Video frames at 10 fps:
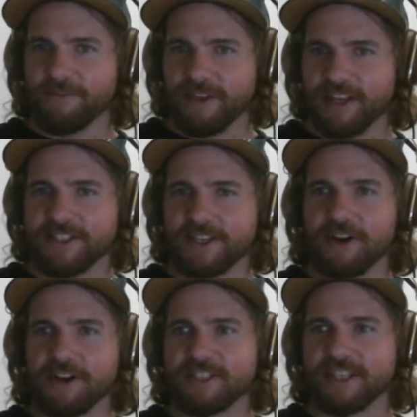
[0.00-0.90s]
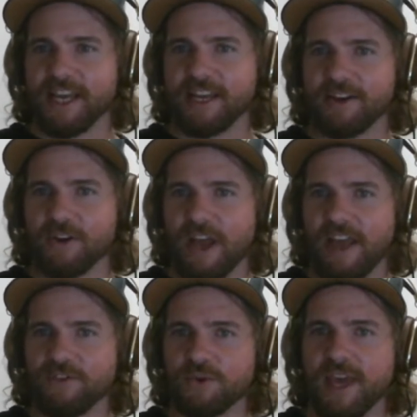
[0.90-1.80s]
And so they're saying
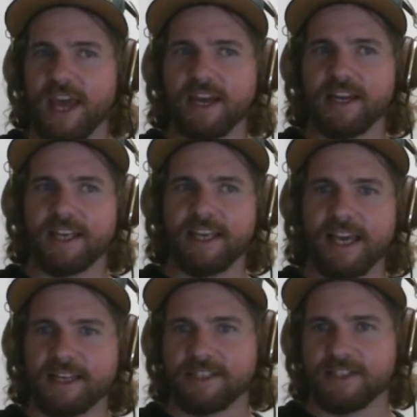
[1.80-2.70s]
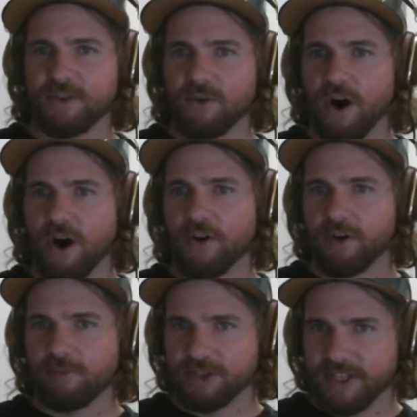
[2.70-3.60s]
if you can't get to
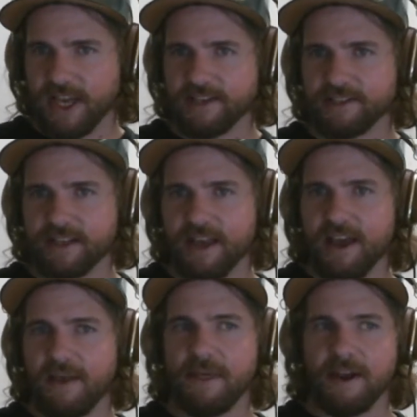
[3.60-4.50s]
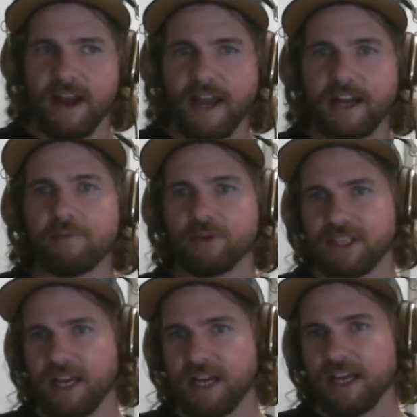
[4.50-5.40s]
100%, then
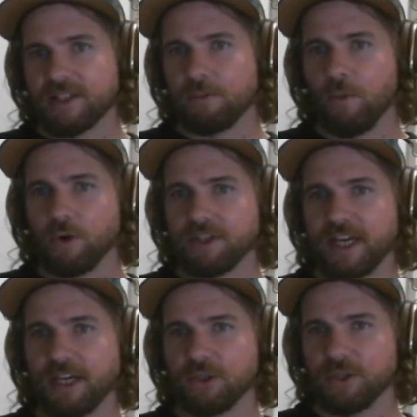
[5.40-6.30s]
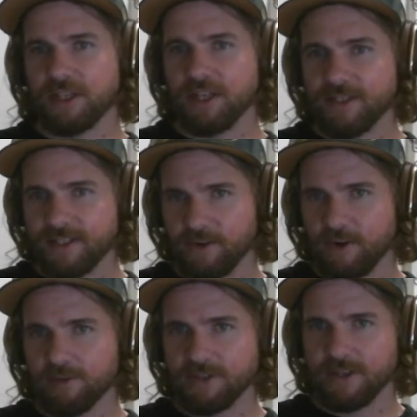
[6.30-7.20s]
90% is more dangerous than
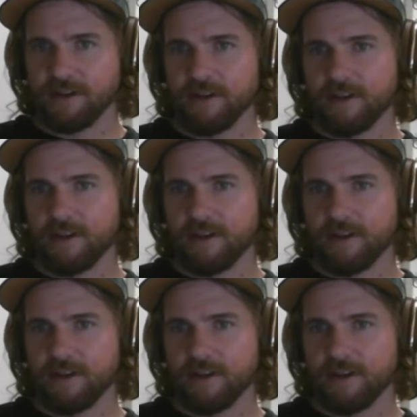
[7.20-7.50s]
0%.